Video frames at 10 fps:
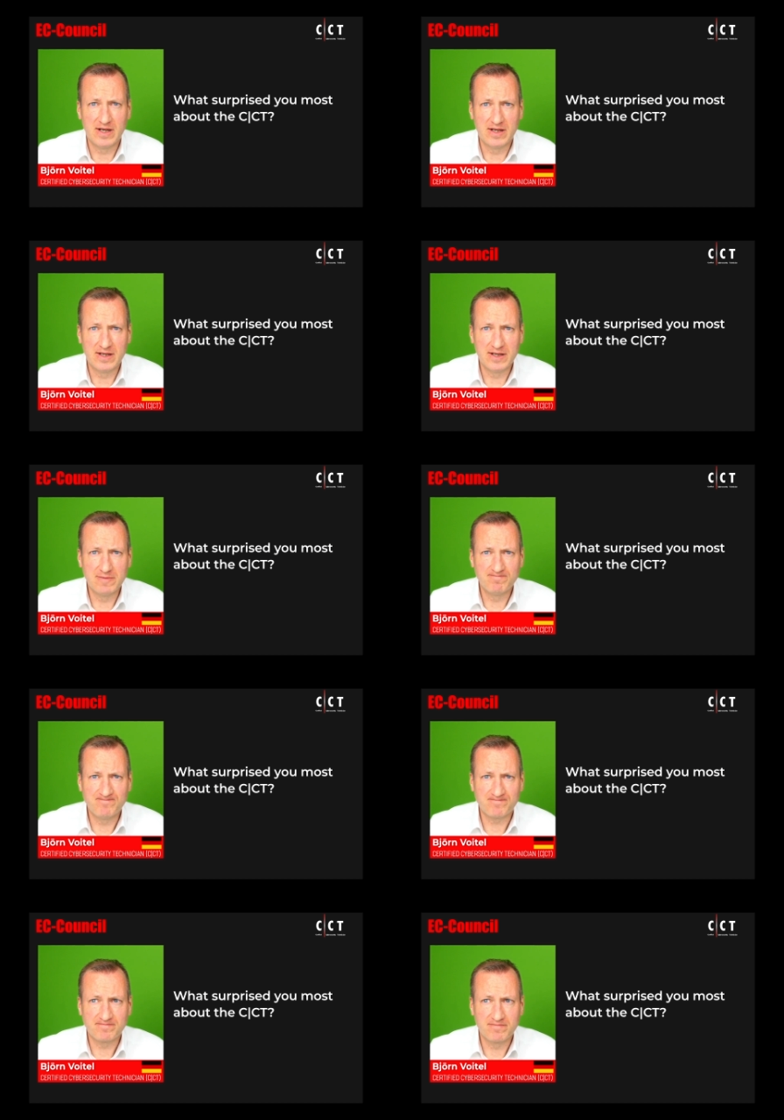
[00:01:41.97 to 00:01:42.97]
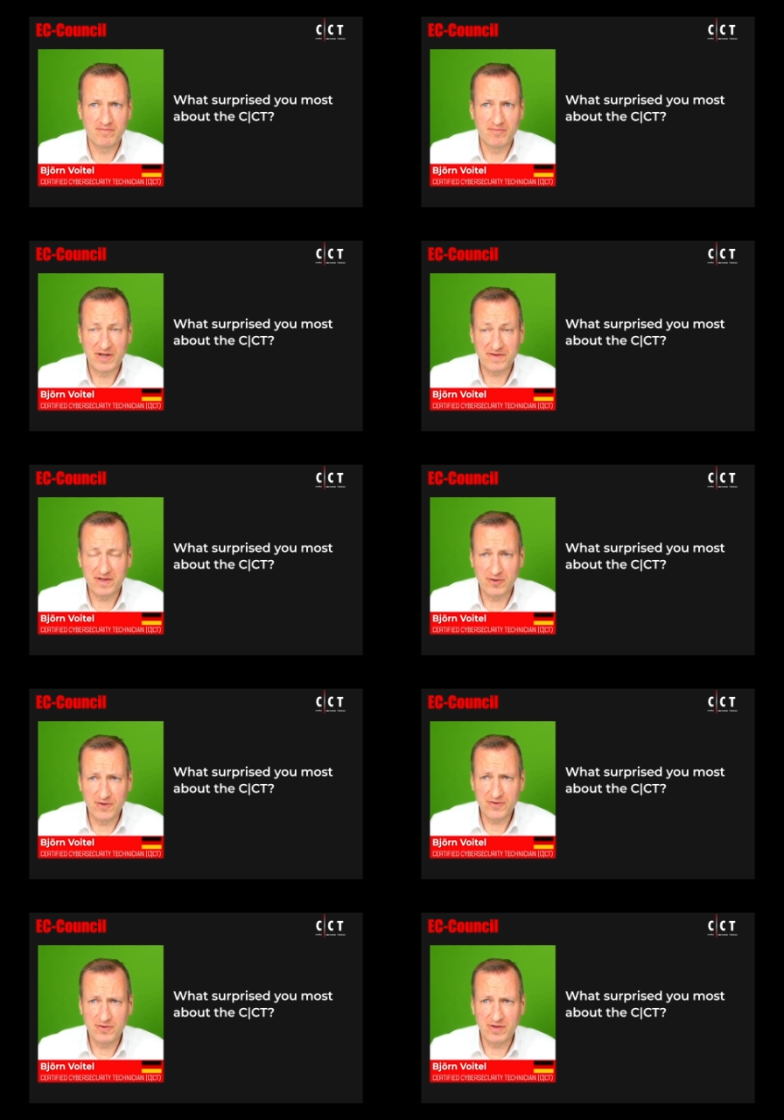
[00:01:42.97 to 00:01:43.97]
Um, but it
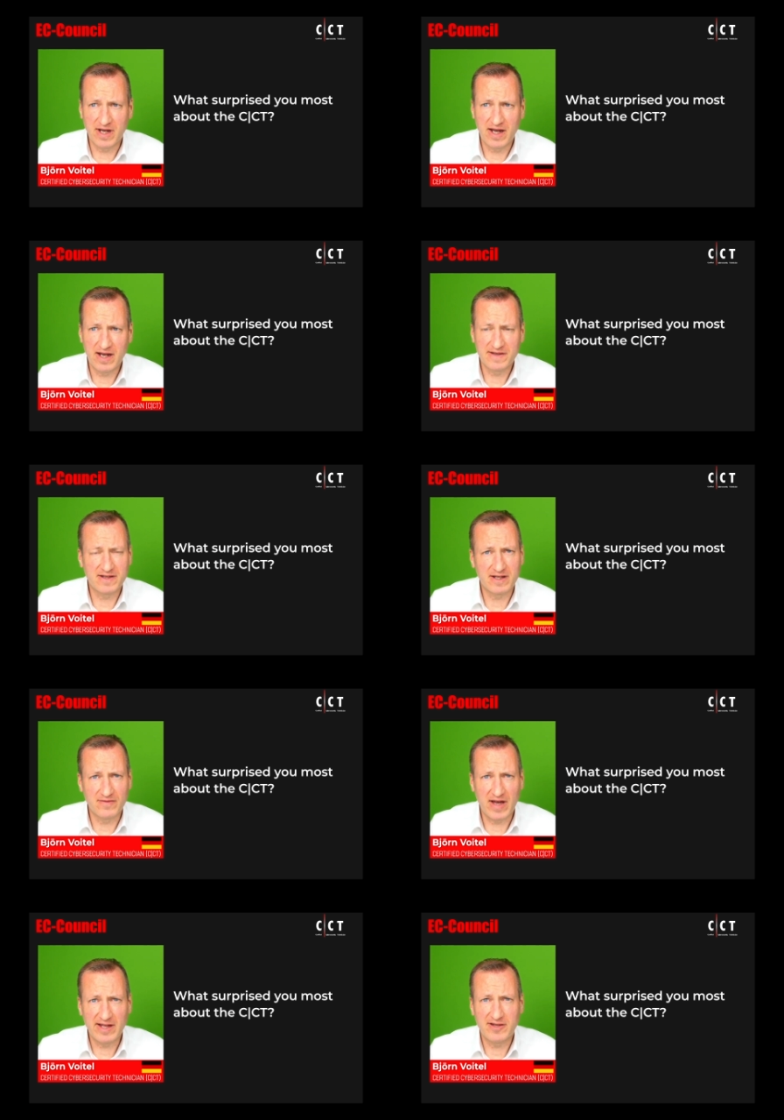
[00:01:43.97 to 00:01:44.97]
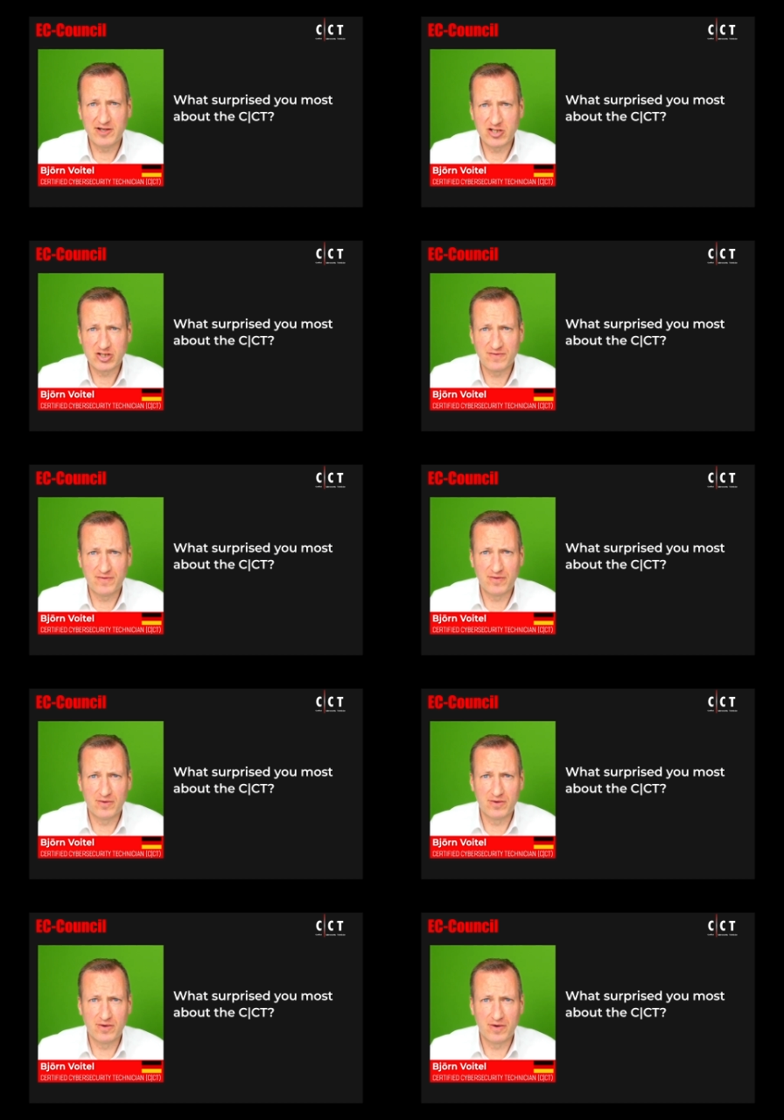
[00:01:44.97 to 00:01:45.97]
also has an advantage
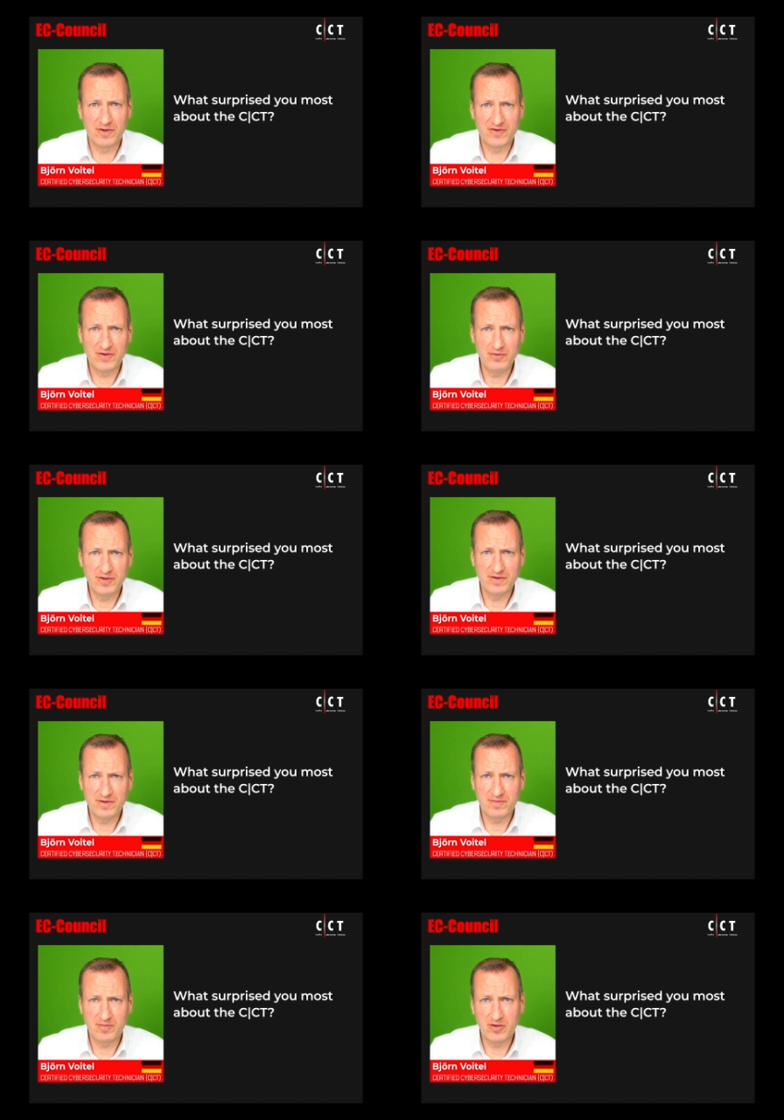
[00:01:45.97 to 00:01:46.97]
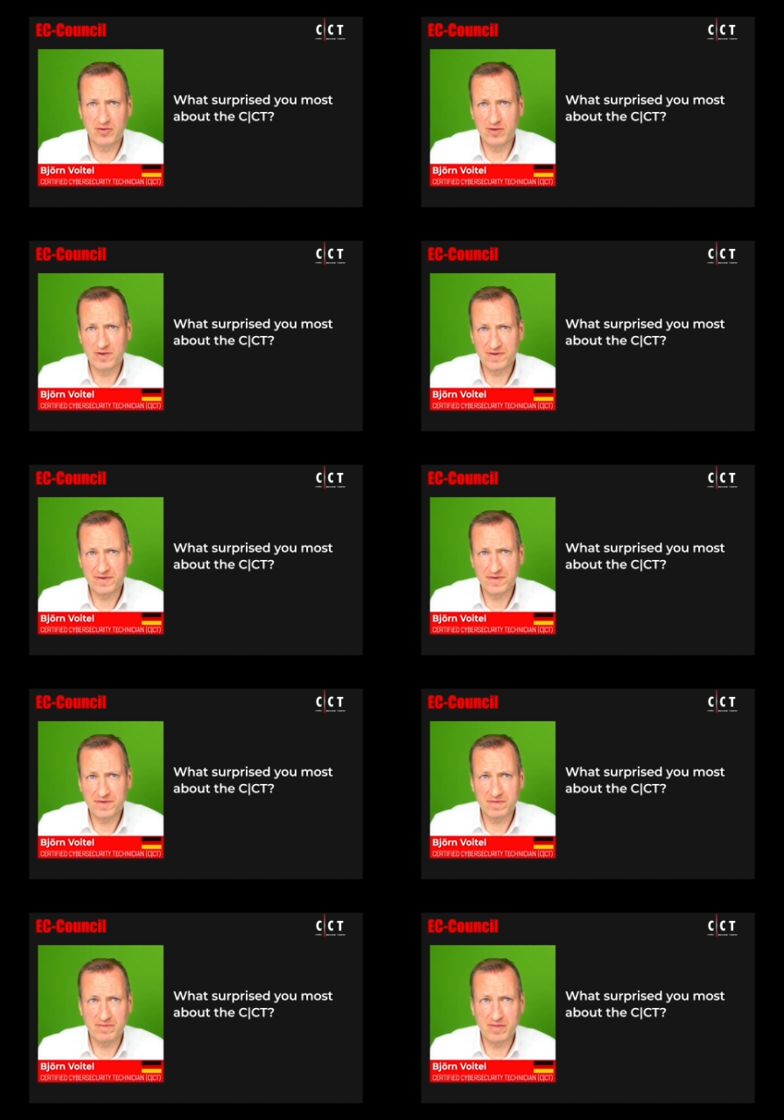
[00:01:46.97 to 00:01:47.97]
for the student
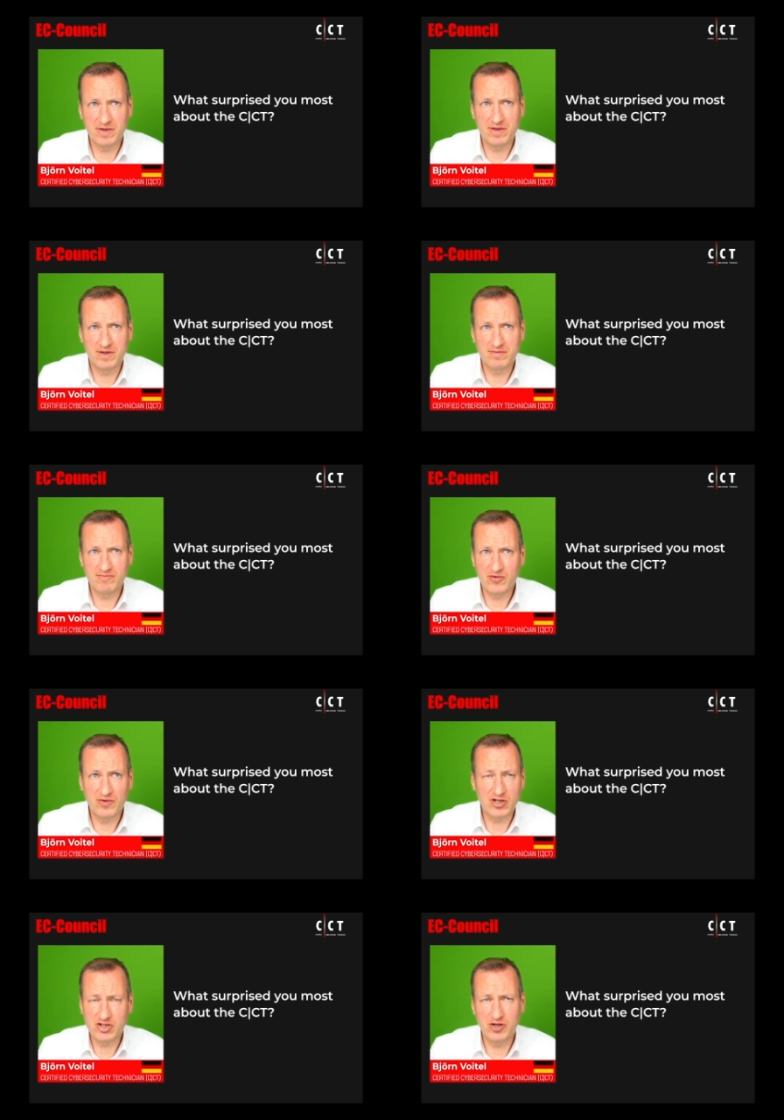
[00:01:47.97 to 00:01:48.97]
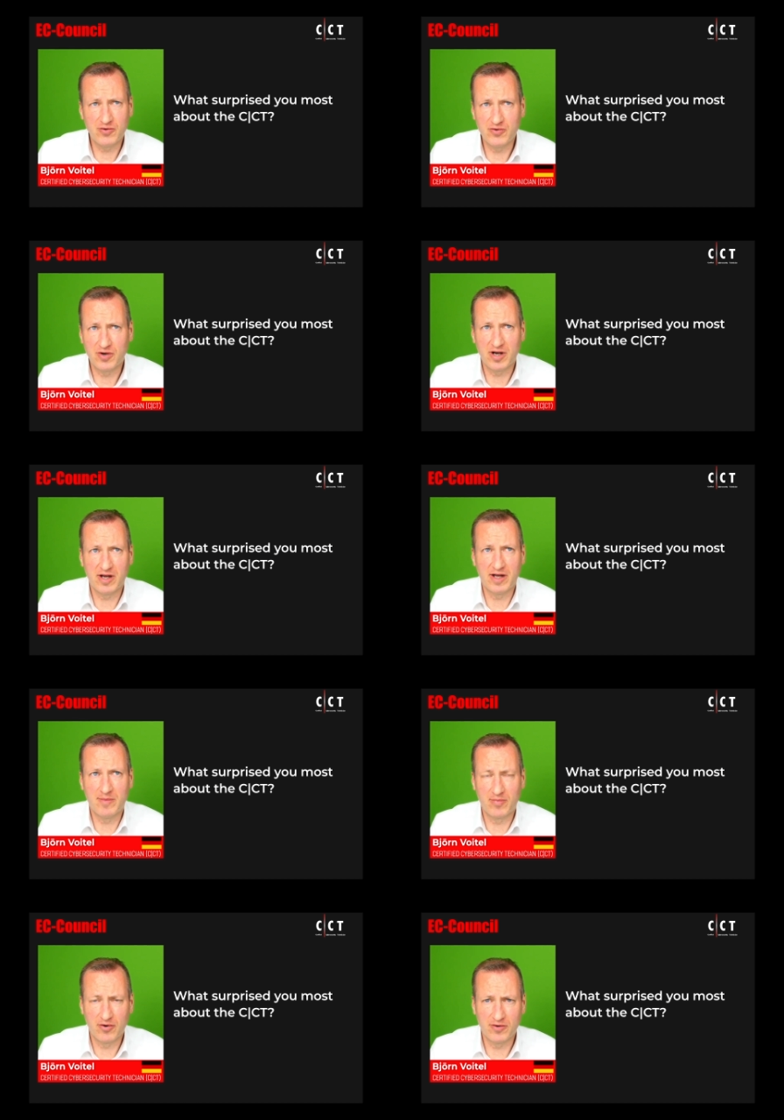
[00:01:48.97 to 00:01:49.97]
because um, you can show your
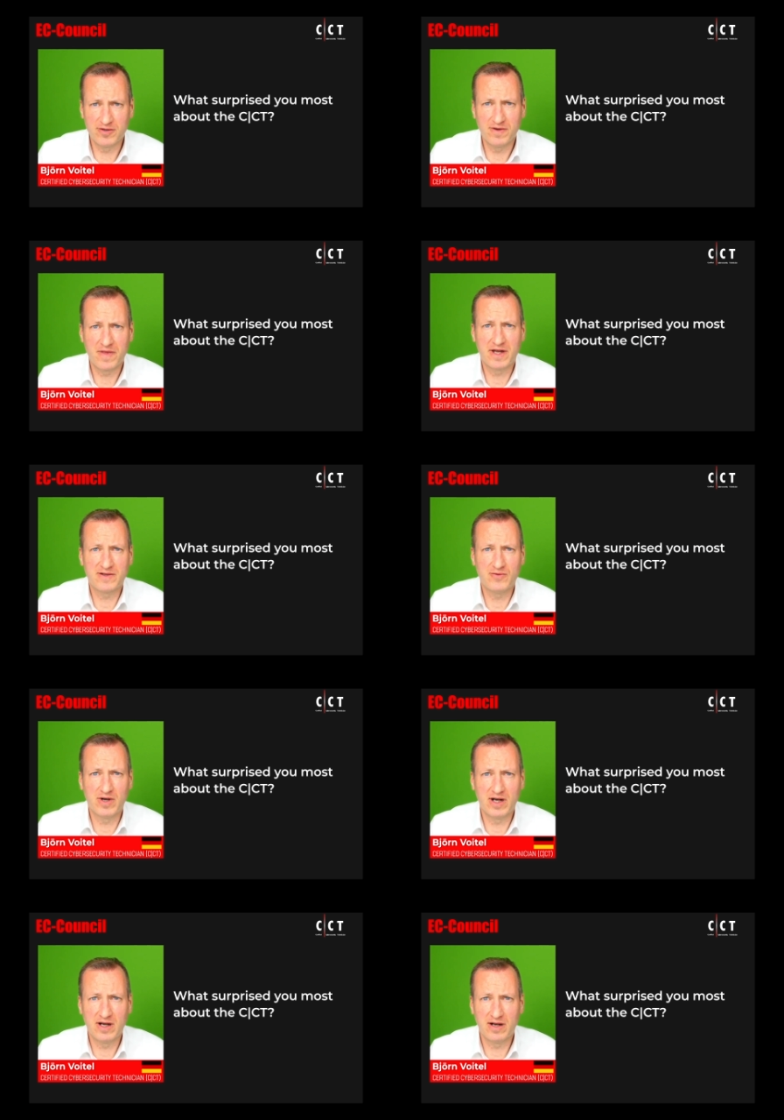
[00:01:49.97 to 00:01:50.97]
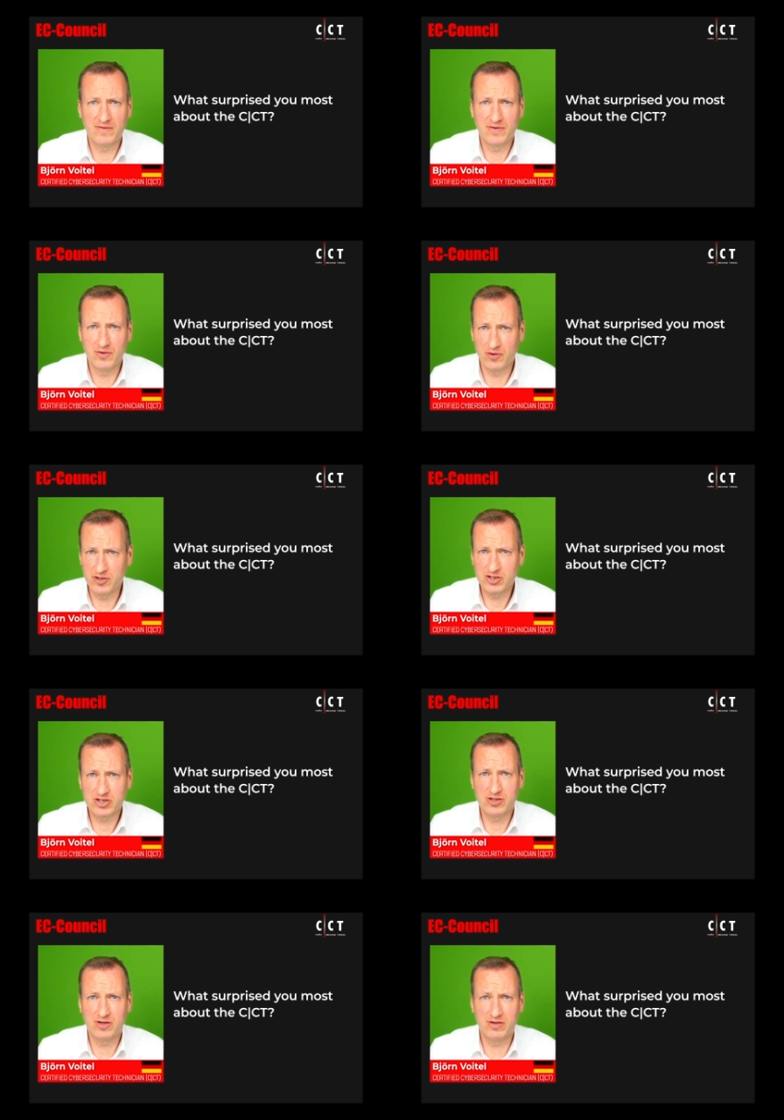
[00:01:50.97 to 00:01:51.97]
employer that you have
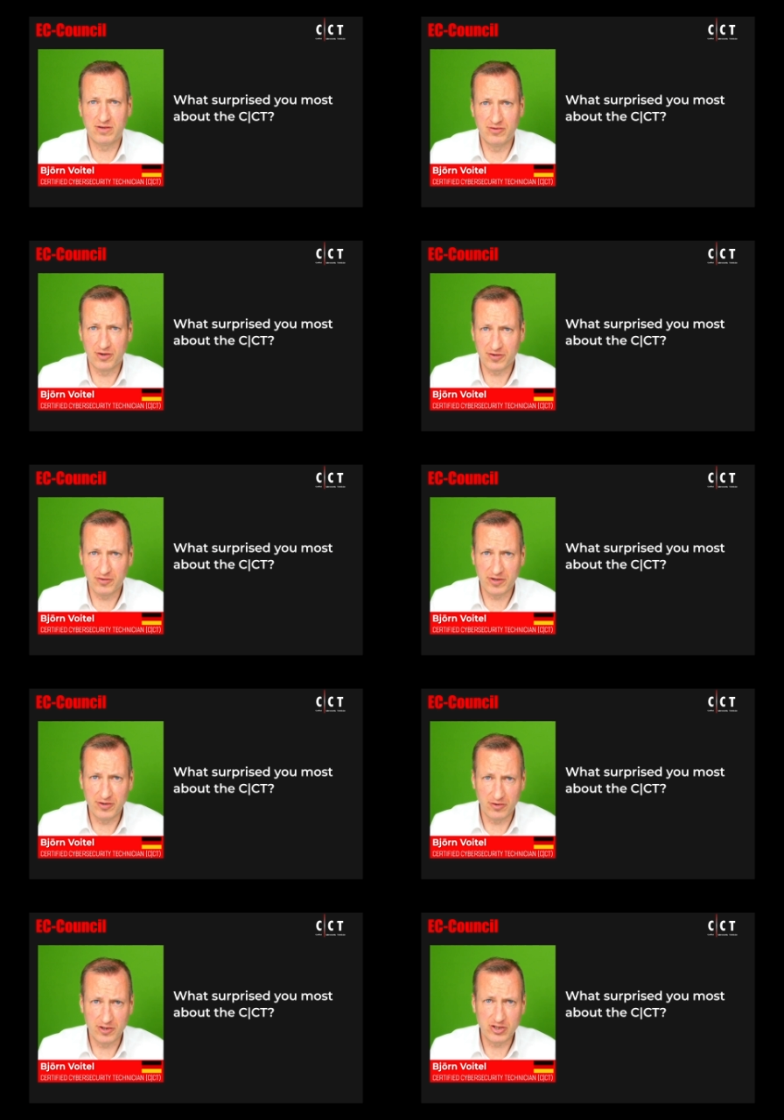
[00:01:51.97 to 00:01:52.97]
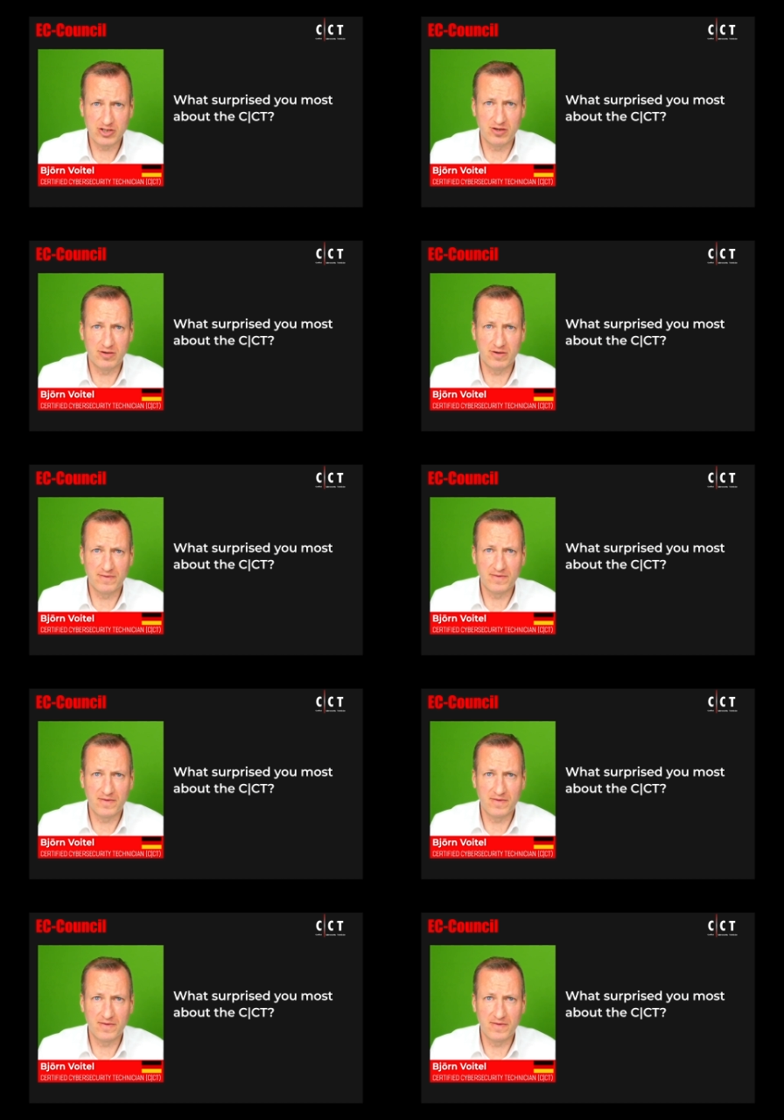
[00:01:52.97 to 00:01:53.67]
knowledge not only knowledge of